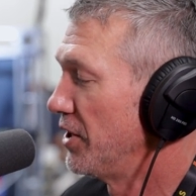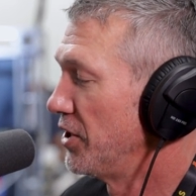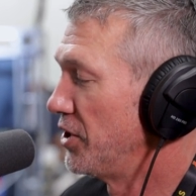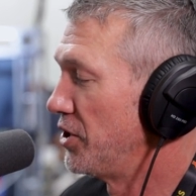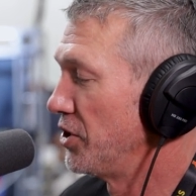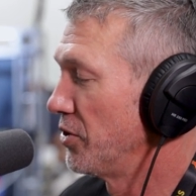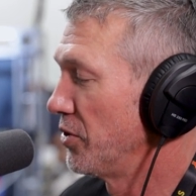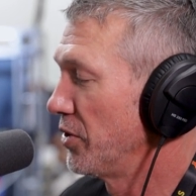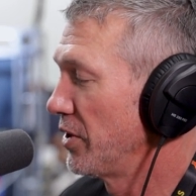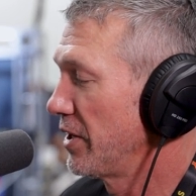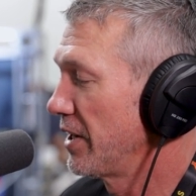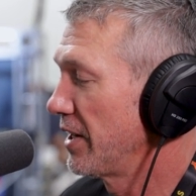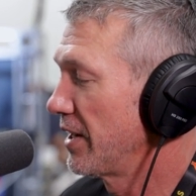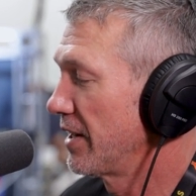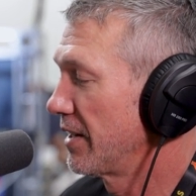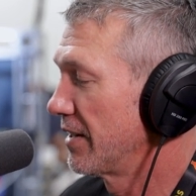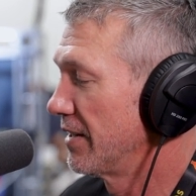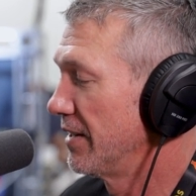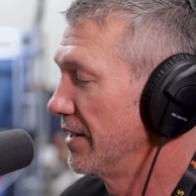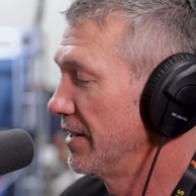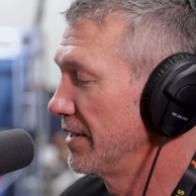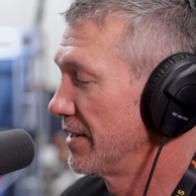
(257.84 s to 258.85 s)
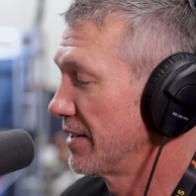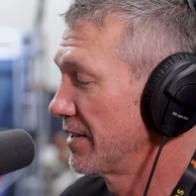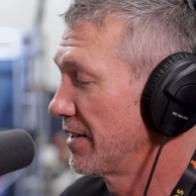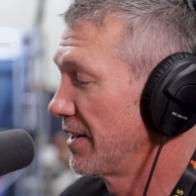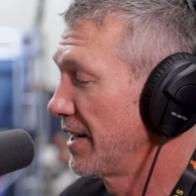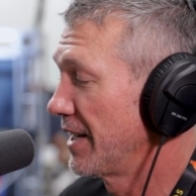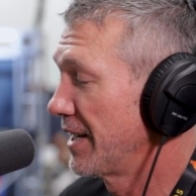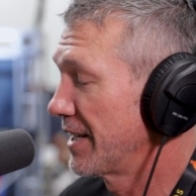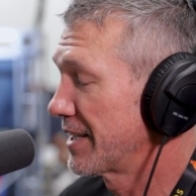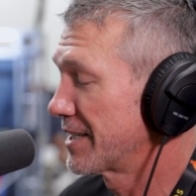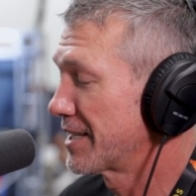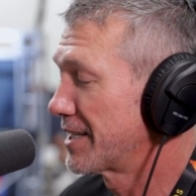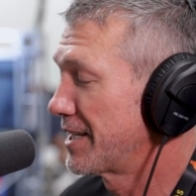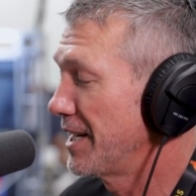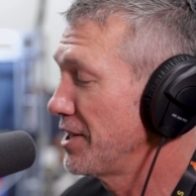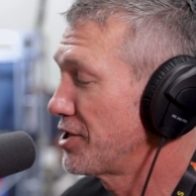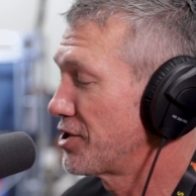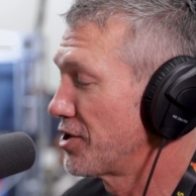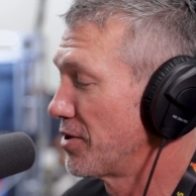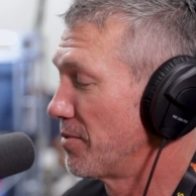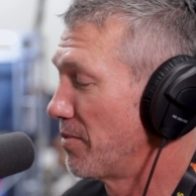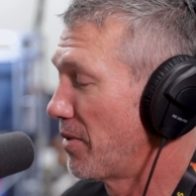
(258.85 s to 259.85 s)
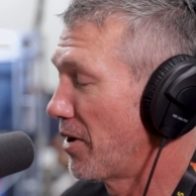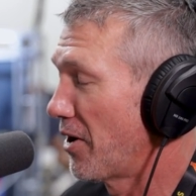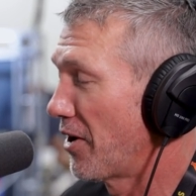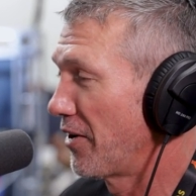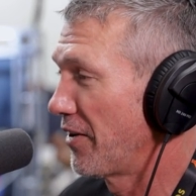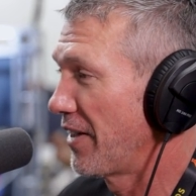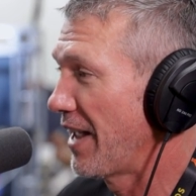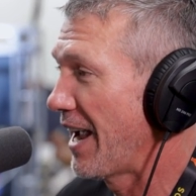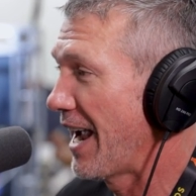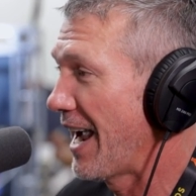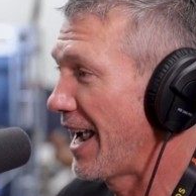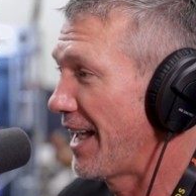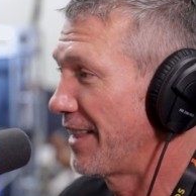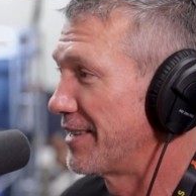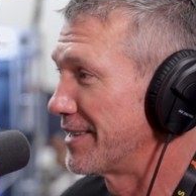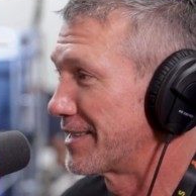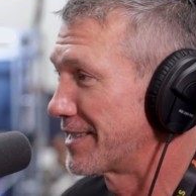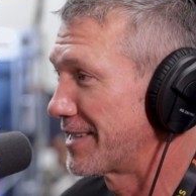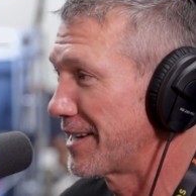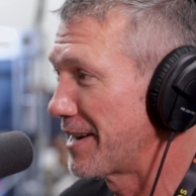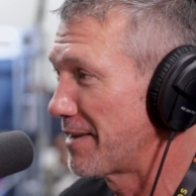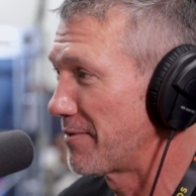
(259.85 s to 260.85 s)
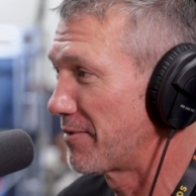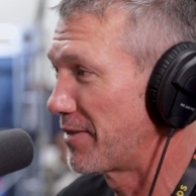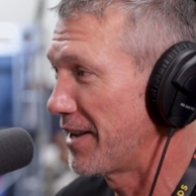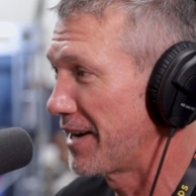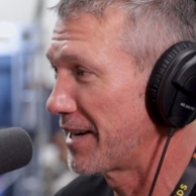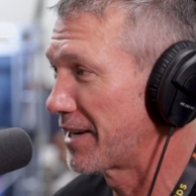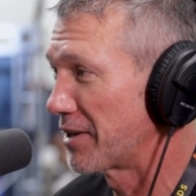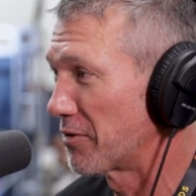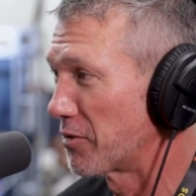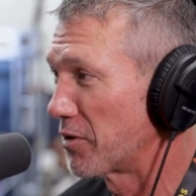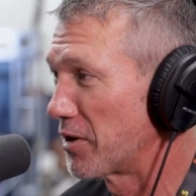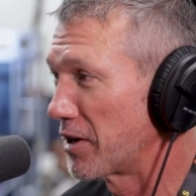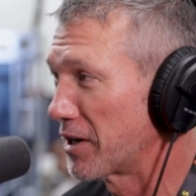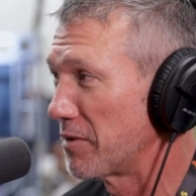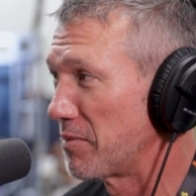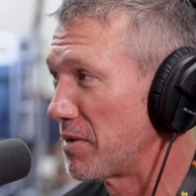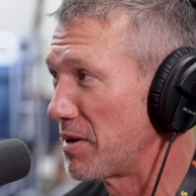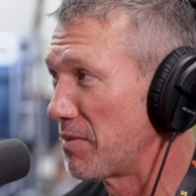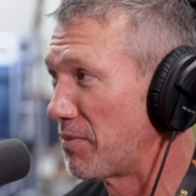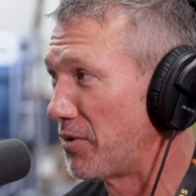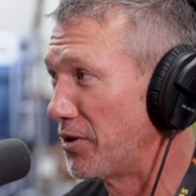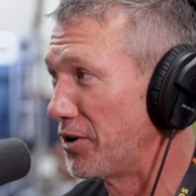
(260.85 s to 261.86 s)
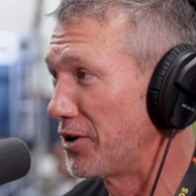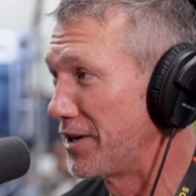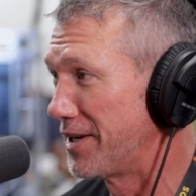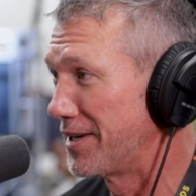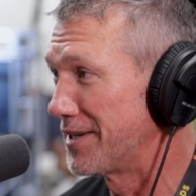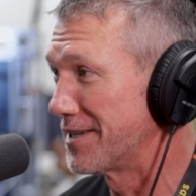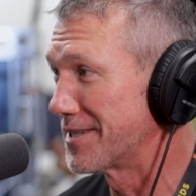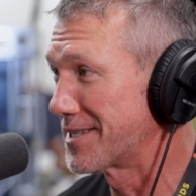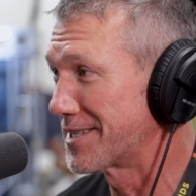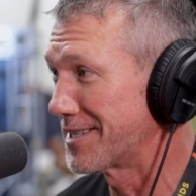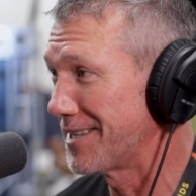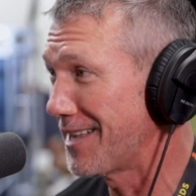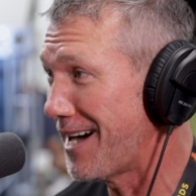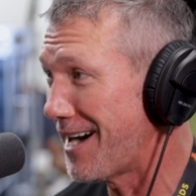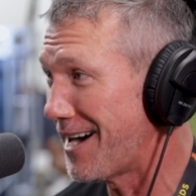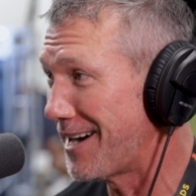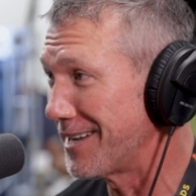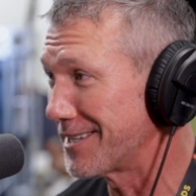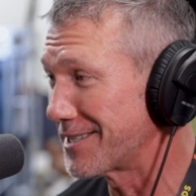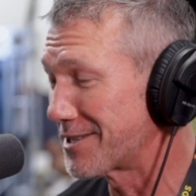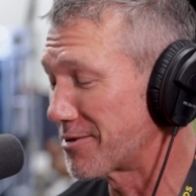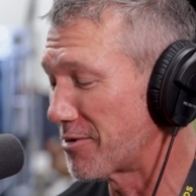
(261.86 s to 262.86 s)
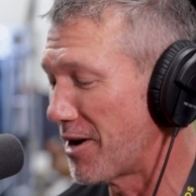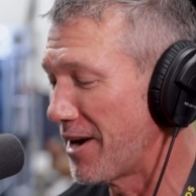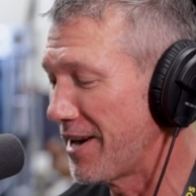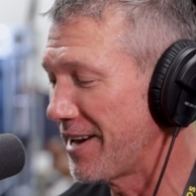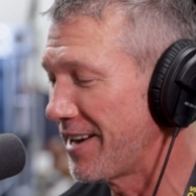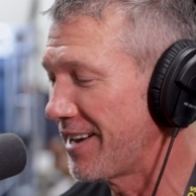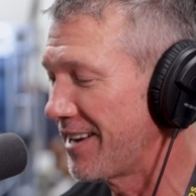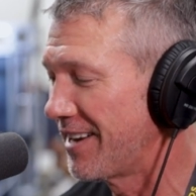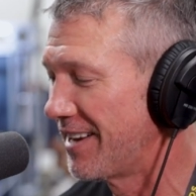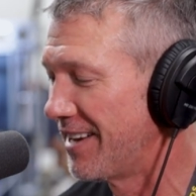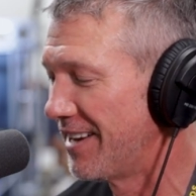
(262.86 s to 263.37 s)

doing a, an extension bar that had the same thing to where it could be put into slots, right?